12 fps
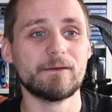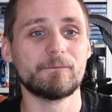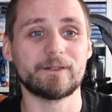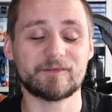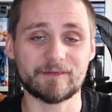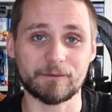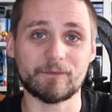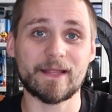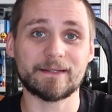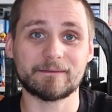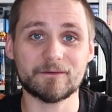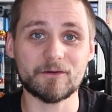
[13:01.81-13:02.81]
we still
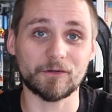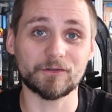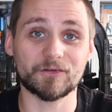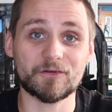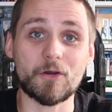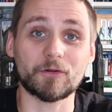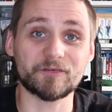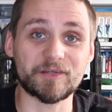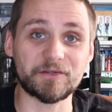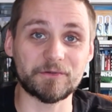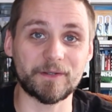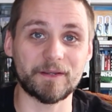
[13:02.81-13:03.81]
then kind of
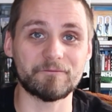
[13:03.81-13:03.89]
continued